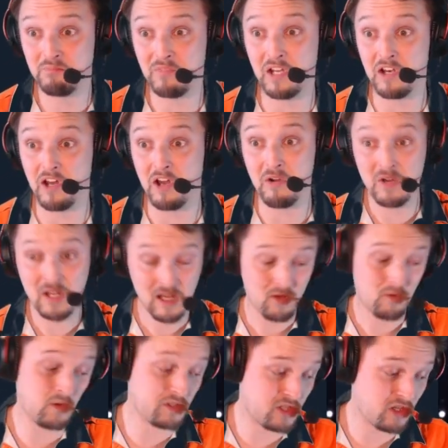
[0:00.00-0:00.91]
You know,
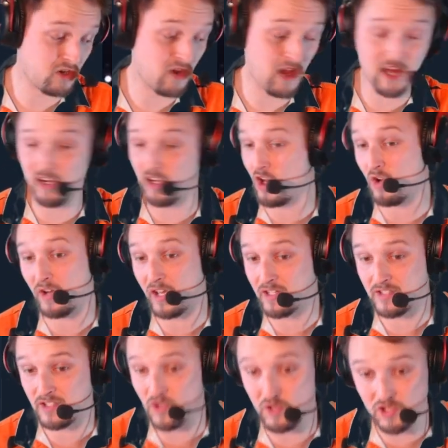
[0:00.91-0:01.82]
once you know how to go
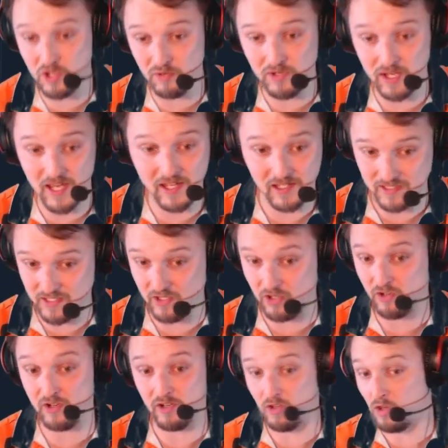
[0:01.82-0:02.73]
against those 2 decks, then
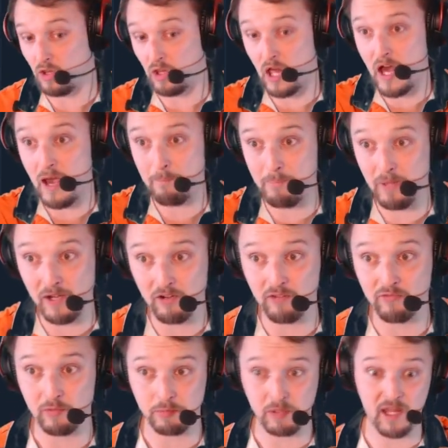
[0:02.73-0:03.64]
you're in a lot
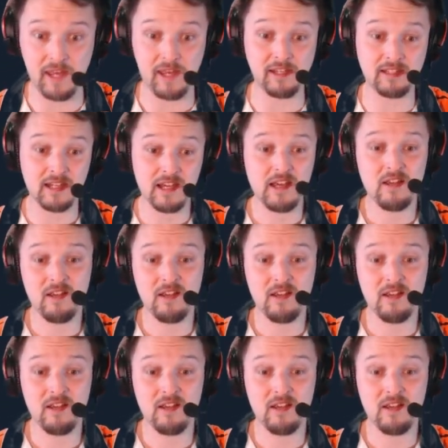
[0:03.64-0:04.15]
better of a place,